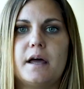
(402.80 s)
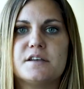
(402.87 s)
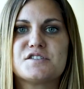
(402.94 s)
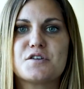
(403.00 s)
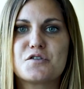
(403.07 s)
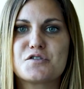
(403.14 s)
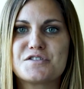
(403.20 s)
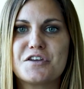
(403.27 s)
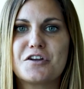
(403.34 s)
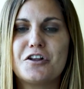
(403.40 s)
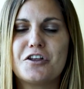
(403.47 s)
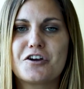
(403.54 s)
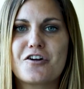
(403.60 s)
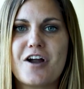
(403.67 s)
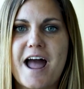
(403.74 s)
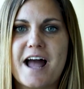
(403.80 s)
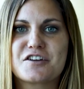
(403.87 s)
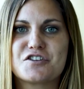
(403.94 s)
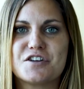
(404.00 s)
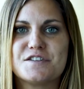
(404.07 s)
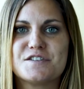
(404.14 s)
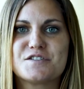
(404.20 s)
and so there's little
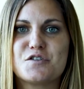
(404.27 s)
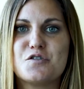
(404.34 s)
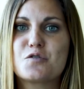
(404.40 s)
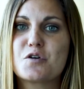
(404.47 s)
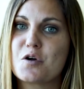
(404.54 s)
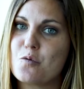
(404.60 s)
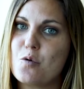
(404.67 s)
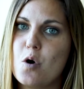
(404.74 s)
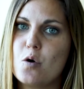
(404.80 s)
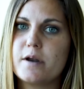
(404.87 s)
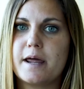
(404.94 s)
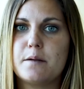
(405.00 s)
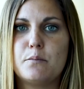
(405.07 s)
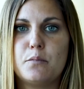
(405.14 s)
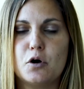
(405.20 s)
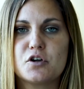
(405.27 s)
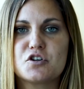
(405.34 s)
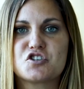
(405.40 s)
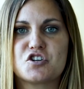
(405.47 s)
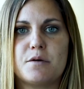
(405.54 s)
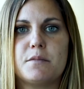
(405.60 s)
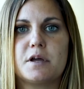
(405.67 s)
interaction so you can quote and book a
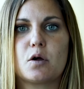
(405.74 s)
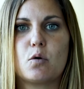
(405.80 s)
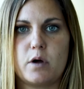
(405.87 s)
shipment